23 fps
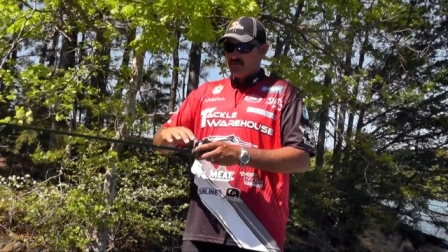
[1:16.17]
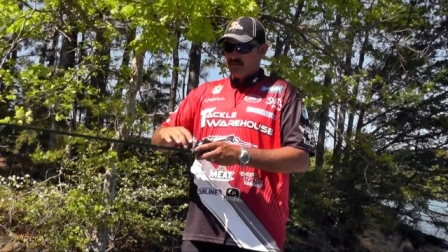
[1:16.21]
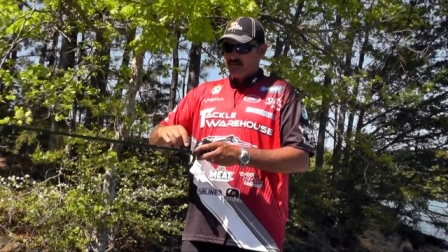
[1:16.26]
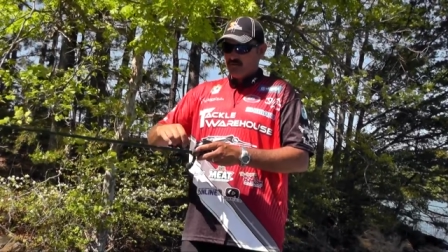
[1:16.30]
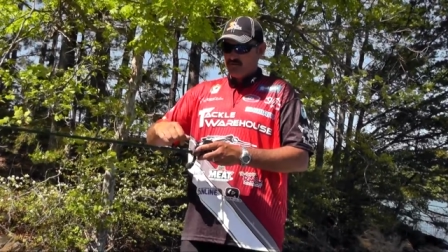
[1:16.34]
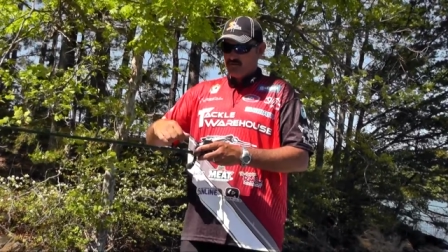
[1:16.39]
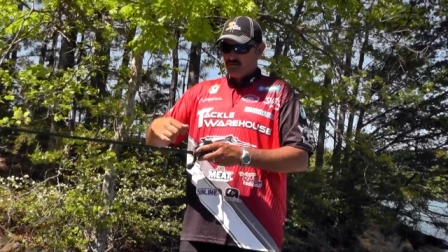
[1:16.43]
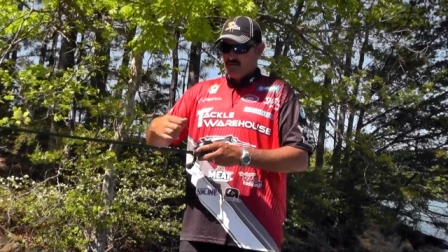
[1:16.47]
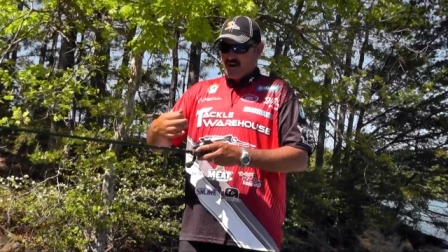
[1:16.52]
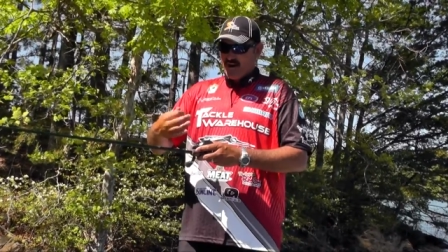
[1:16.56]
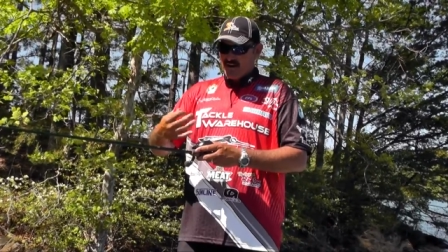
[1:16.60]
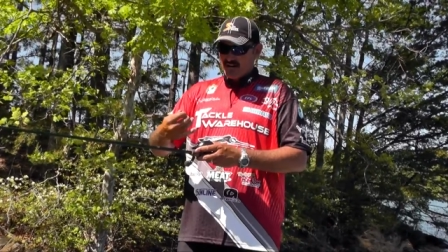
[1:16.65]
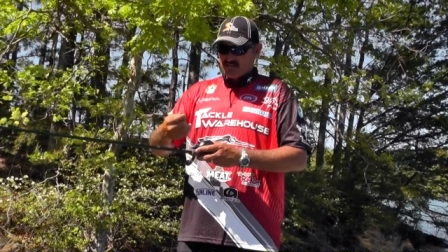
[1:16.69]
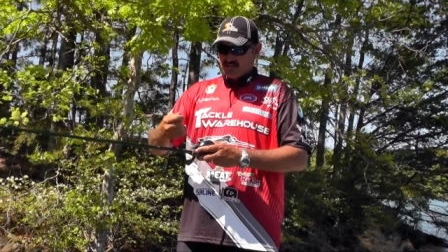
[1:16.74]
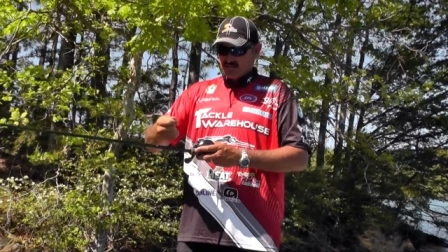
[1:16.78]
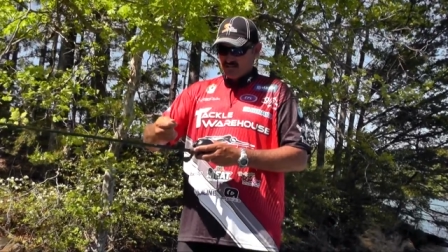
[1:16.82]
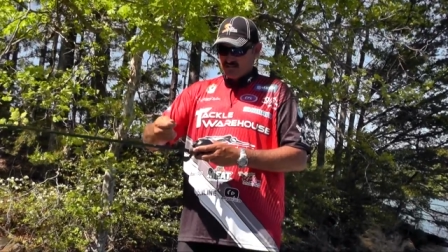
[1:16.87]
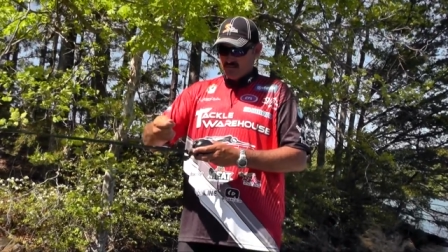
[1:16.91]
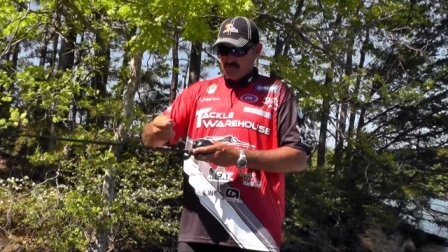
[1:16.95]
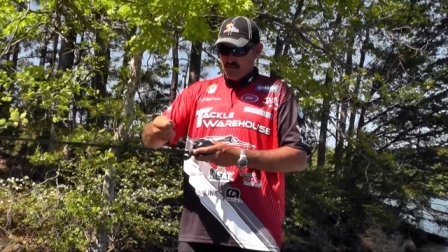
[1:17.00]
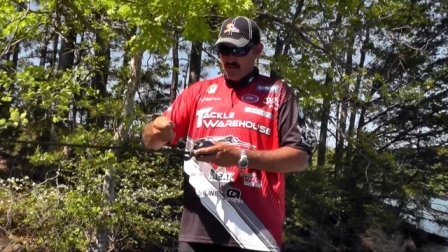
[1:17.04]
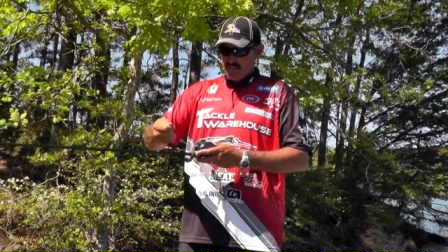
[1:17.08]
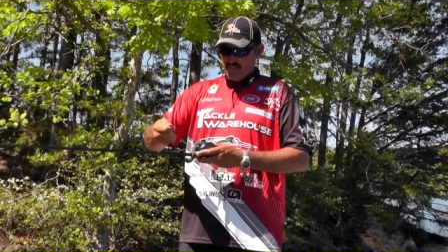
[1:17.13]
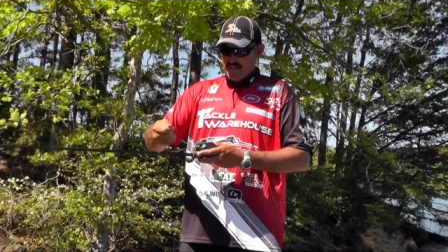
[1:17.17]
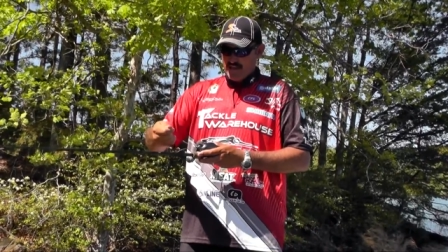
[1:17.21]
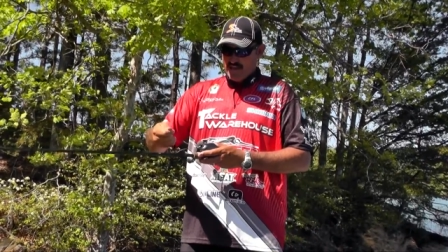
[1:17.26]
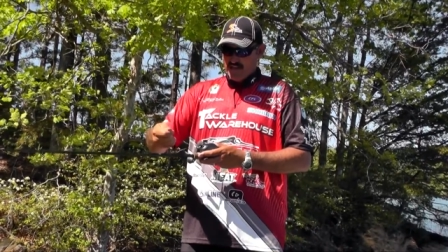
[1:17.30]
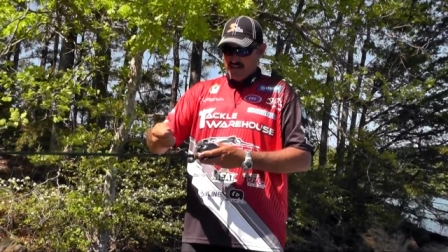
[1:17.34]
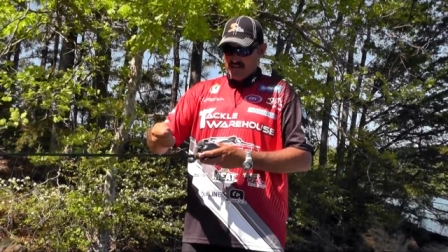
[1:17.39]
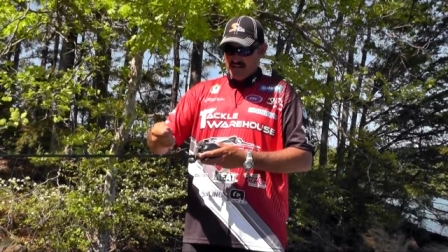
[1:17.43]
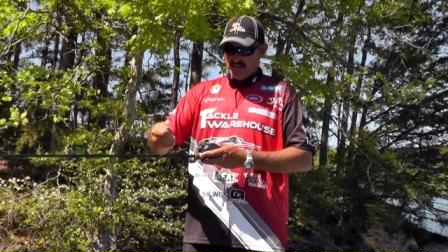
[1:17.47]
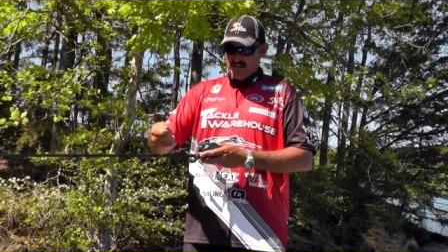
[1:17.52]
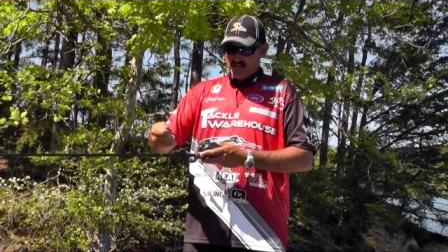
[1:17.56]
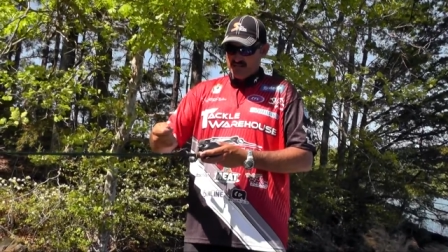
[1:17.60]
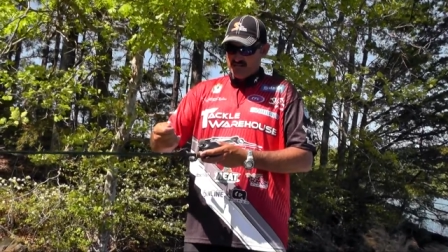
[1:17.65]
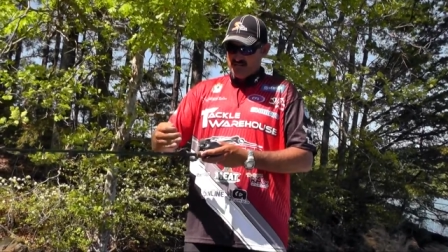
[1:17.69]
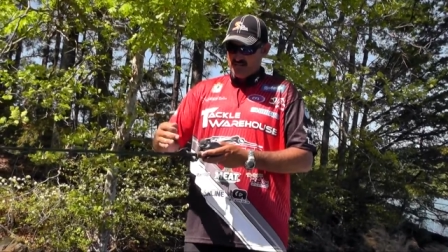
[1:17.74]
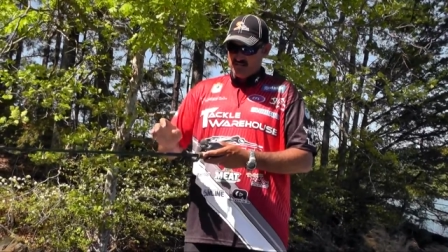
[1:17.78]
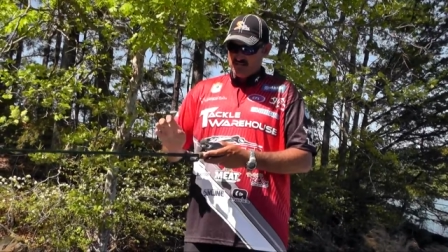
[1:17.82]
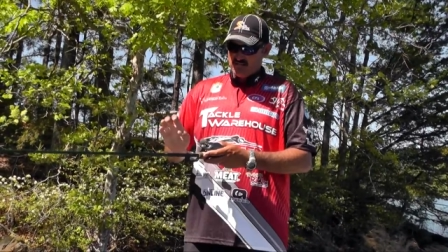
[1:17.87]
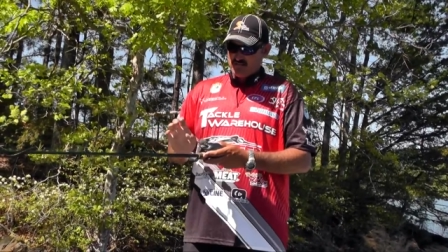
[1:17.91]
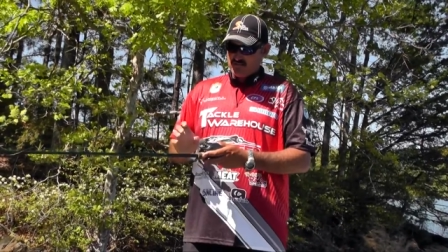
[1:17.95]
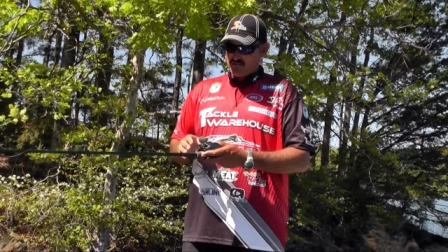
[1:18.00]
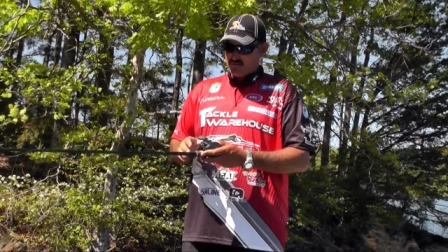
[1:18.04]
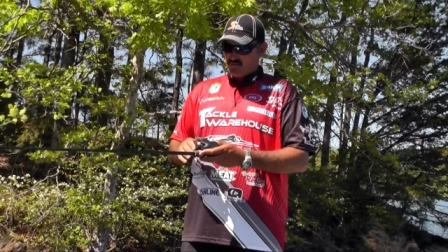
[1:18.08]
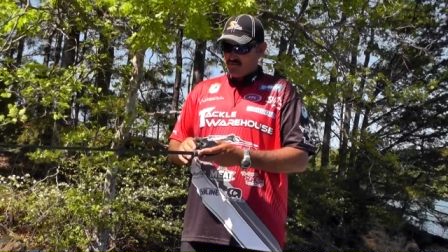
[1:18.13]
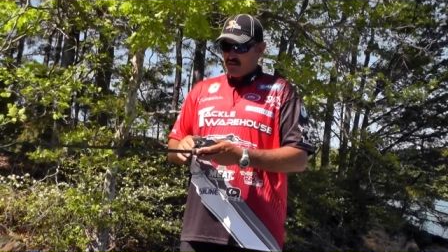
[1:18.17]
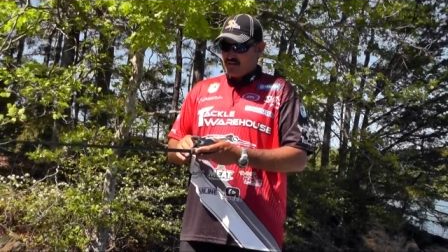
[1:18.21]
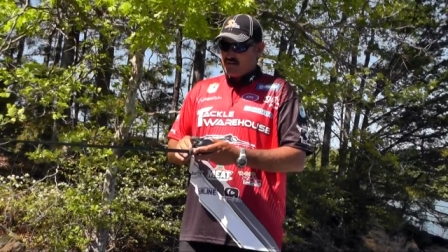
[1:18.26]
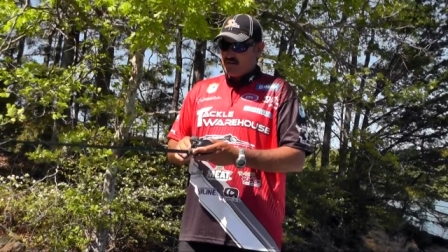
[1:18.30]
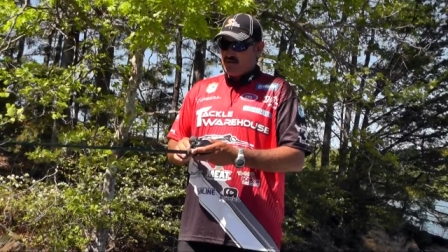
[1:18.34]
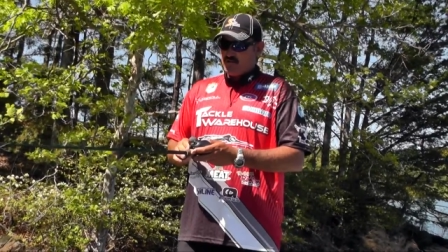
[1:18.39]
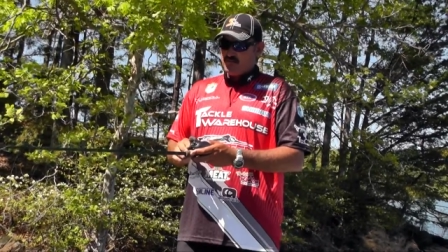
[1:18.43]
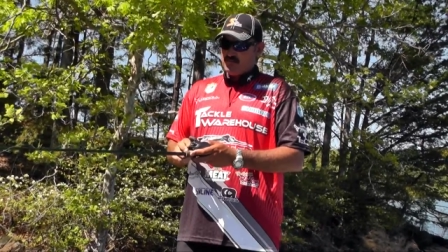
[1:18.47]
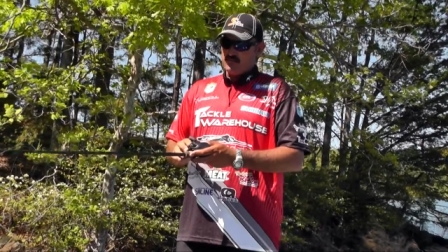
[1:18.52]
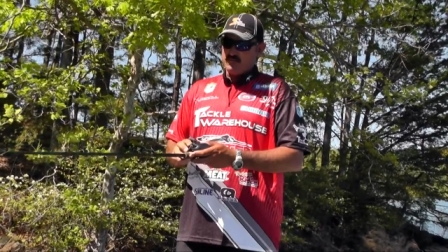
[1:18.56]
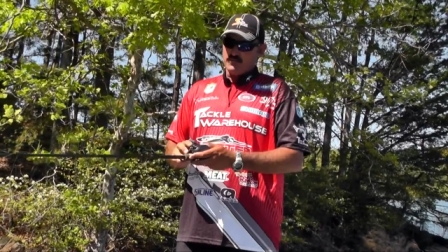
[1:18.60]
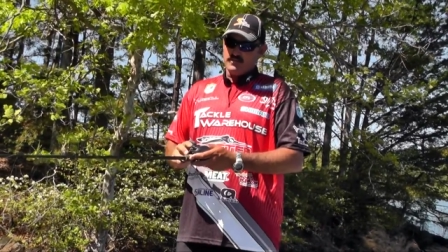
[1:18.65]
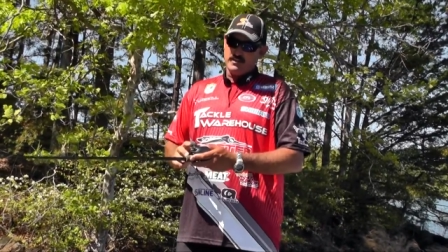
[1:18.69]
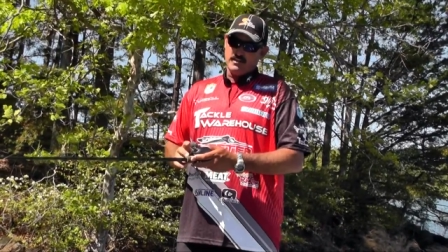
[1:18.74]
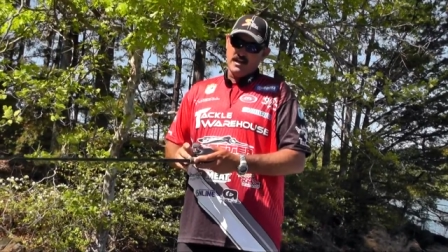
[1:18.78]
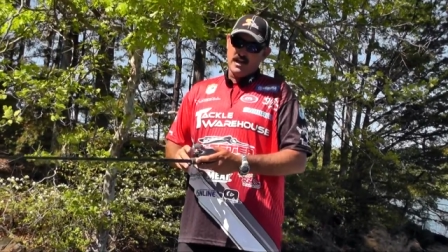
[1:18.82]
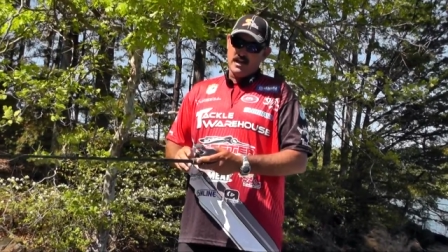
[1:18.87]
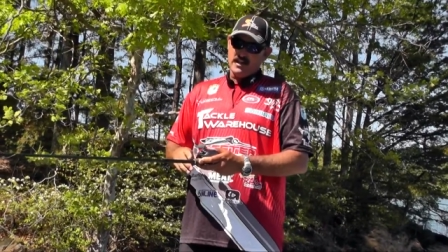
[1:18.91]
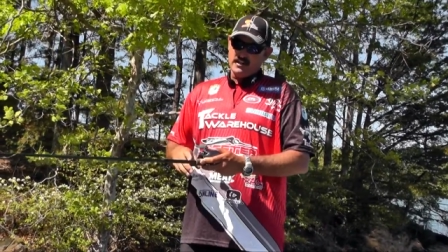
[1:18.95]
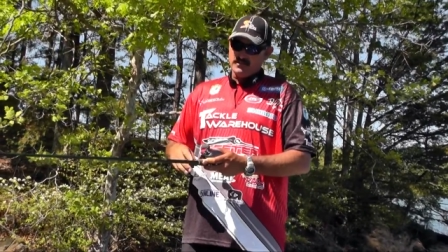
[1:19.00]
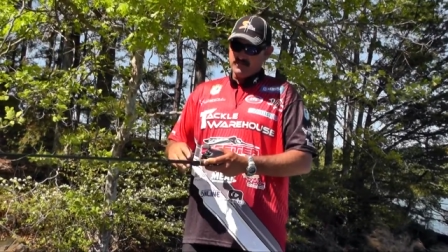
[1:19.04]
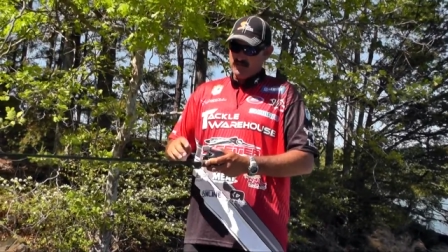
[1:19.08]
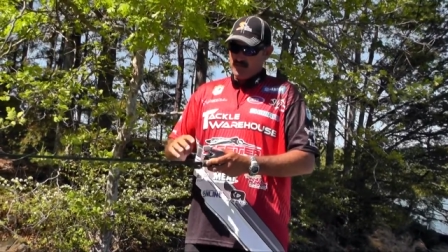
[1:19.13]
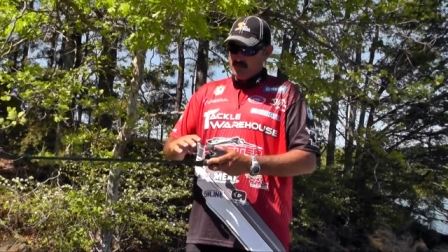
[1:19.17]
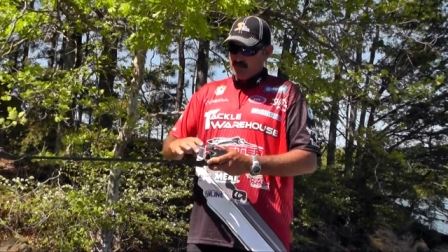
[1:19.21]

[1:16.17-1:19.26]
the drag system on that is extremely nice.